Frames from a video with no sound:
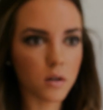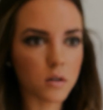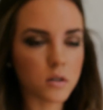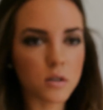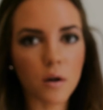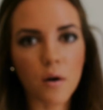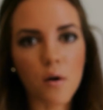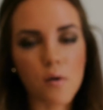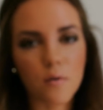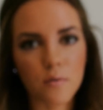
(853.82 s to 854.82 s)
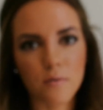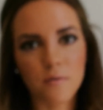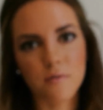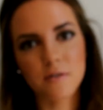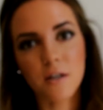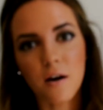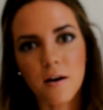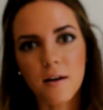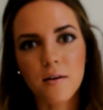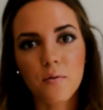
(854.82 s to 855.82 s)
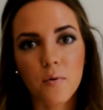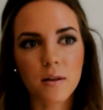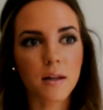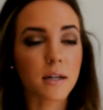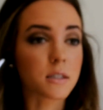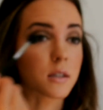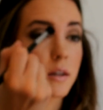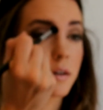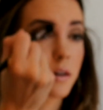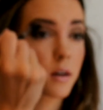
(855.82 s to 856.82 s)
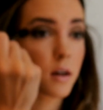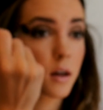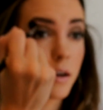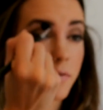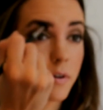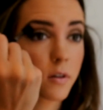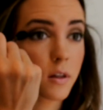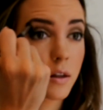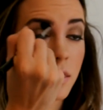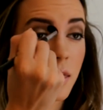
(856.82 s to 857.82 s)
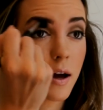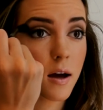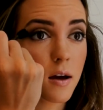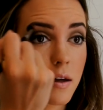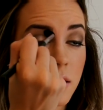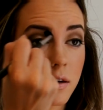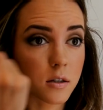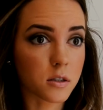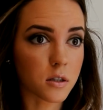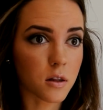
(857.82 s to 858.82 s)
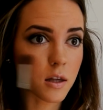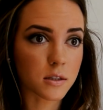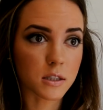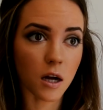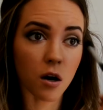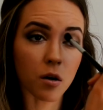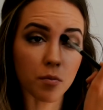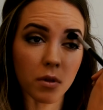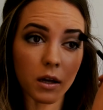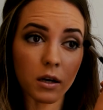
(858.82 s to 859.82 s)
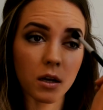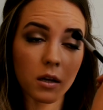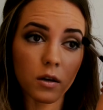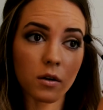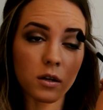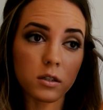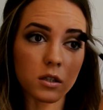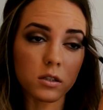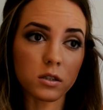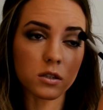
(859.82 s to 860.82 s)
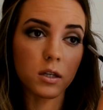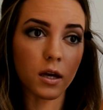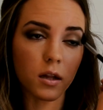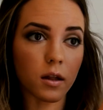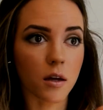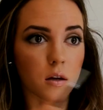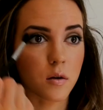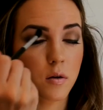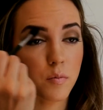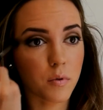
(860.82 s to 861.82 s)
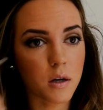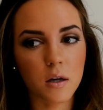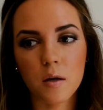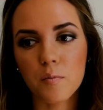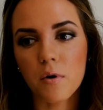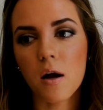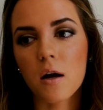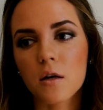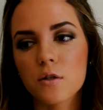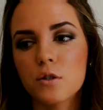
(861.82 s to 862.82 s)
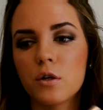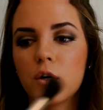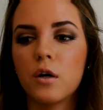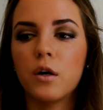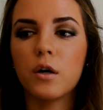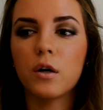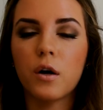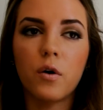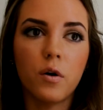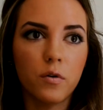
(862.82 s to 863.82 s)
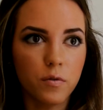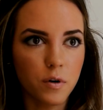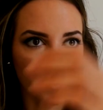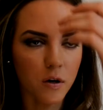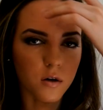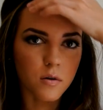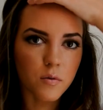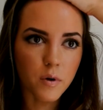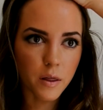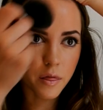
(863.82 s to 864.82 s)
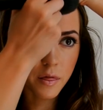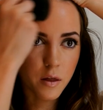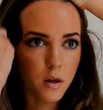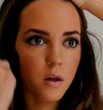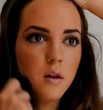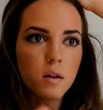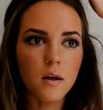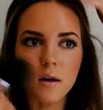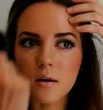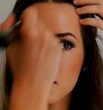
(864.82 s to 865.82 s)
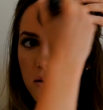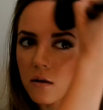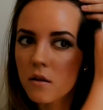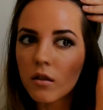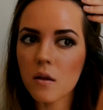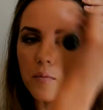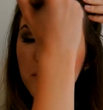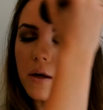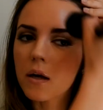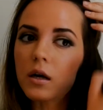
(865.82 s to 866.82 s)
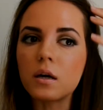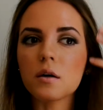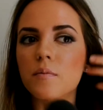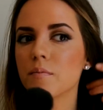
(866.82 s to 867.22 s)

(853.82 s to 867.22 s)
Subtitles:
So, sorry, one last thing. If you think that there's things that aren't blended, you can just take like blending brush or go over with like the big